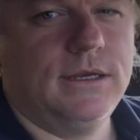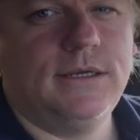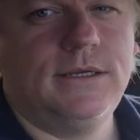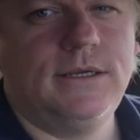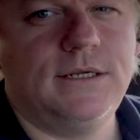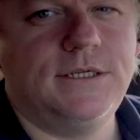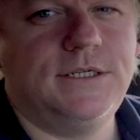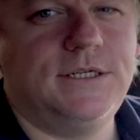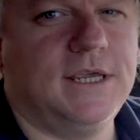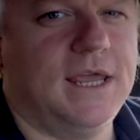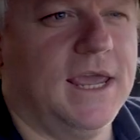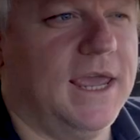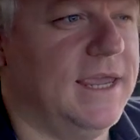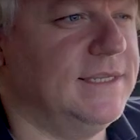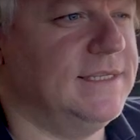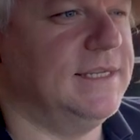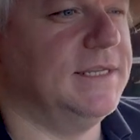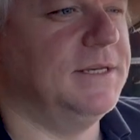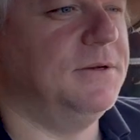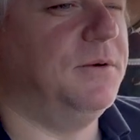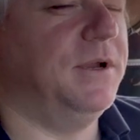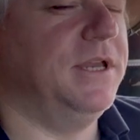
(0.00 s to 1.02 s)
Don't you
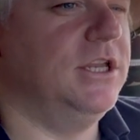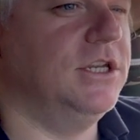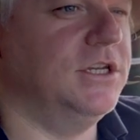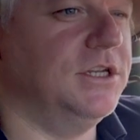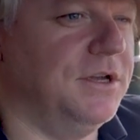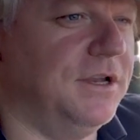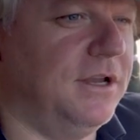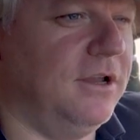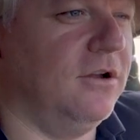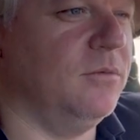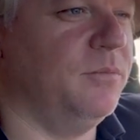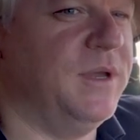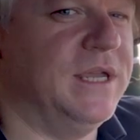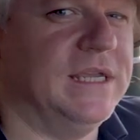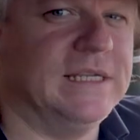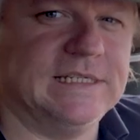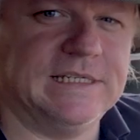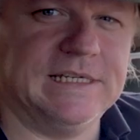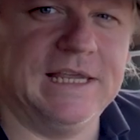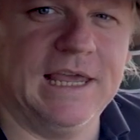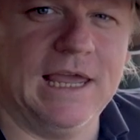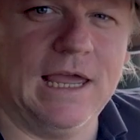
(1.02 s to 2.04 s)
hate it when you do a long
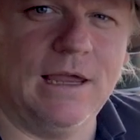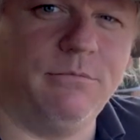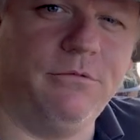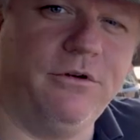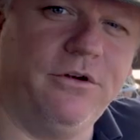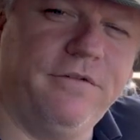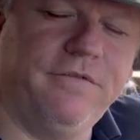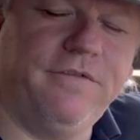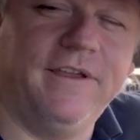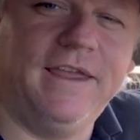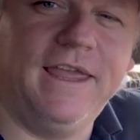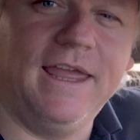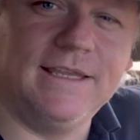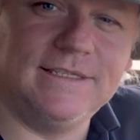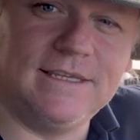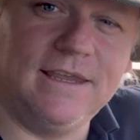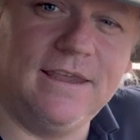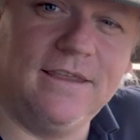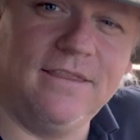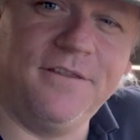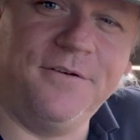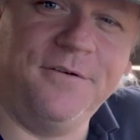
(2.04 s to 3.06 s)
piece to camera and forget
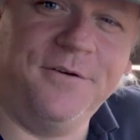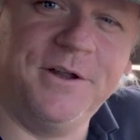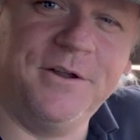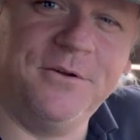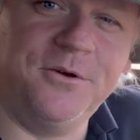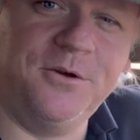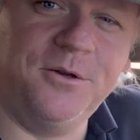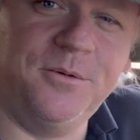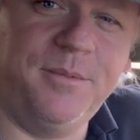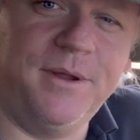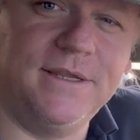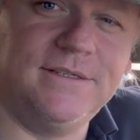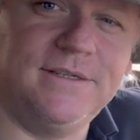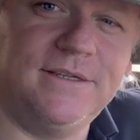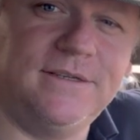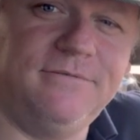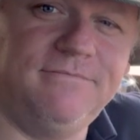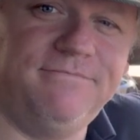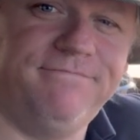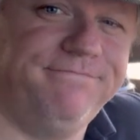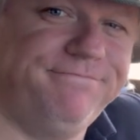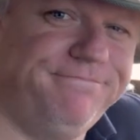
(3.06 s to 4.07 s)
to hit the record
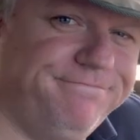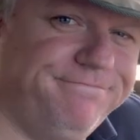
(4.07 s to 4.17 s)
button?